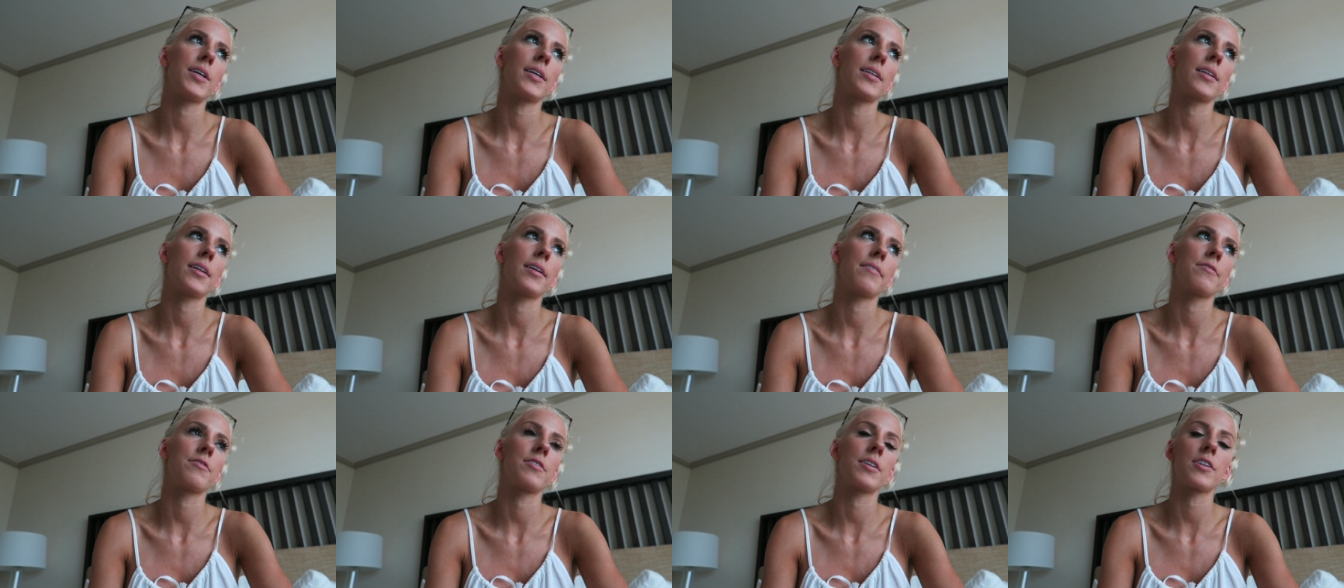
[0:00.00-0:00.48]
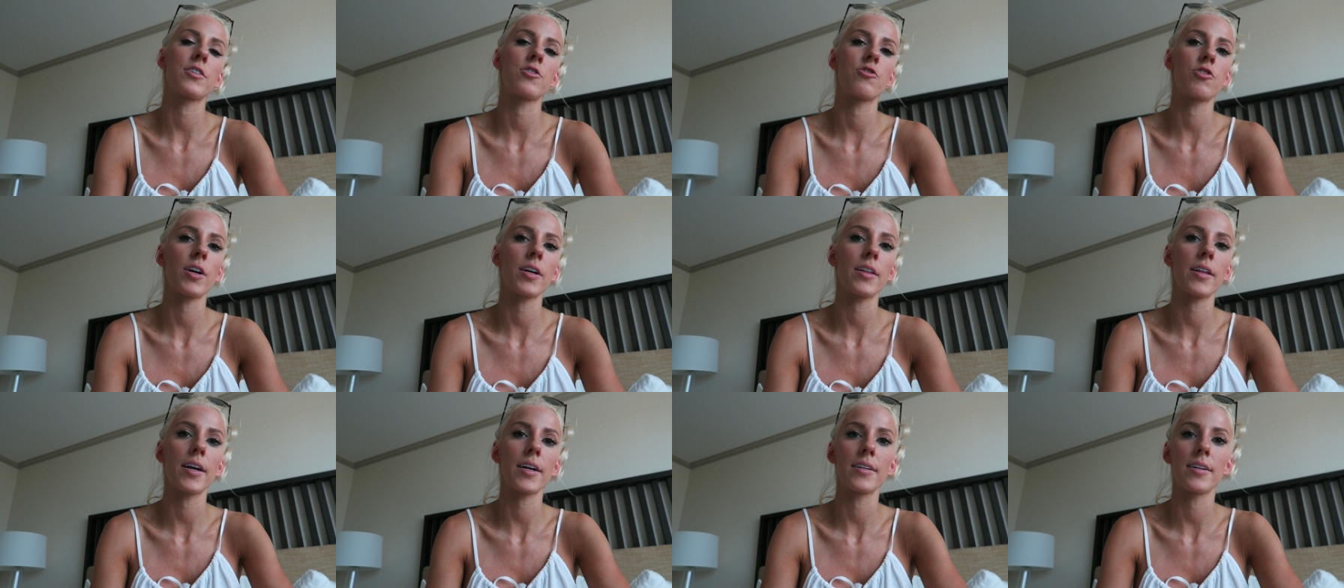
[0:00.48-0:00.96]
deadlifts, like
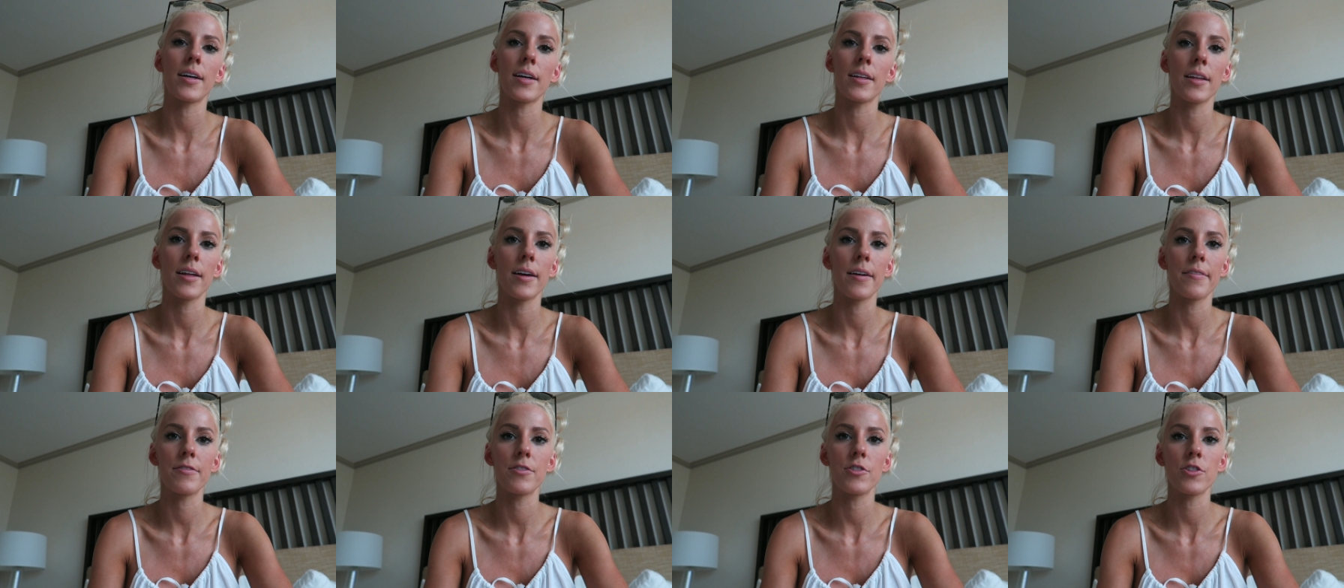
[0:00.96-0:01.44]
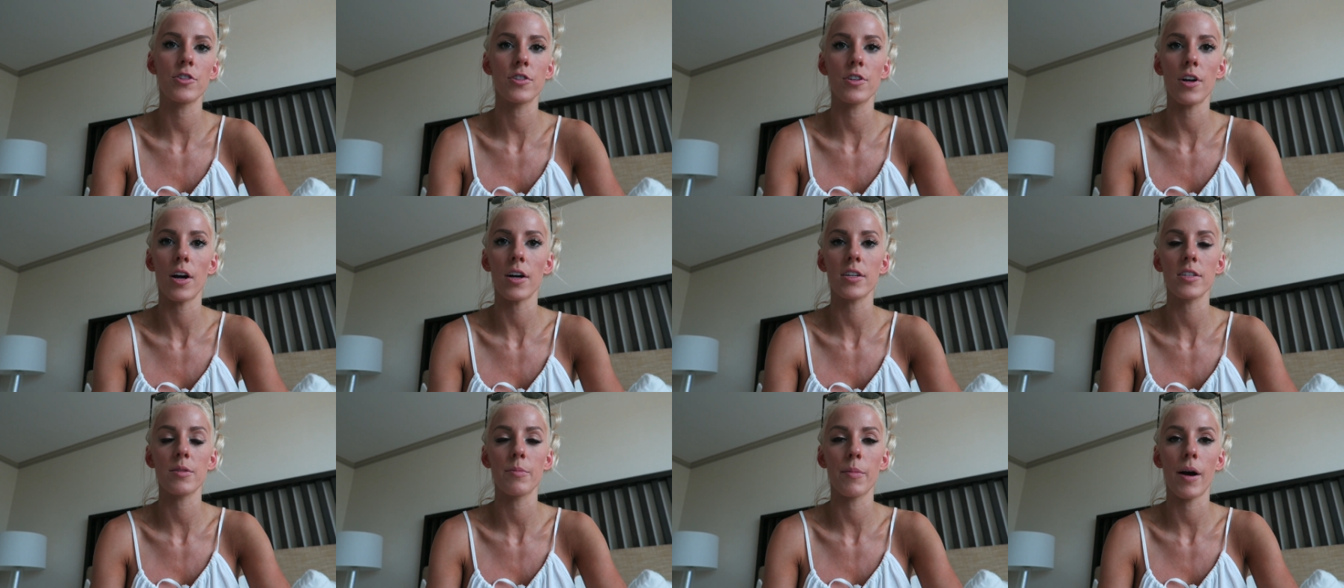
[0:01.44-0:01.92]
straight leg deadlifts, just
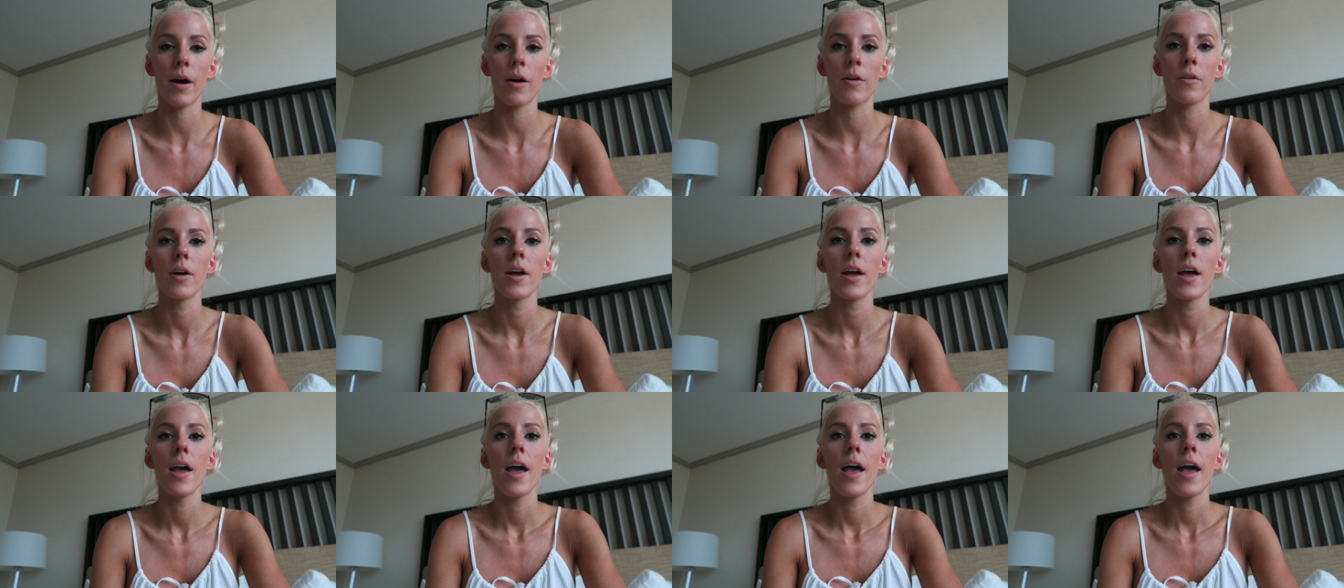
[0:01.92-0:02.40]
knocks them out.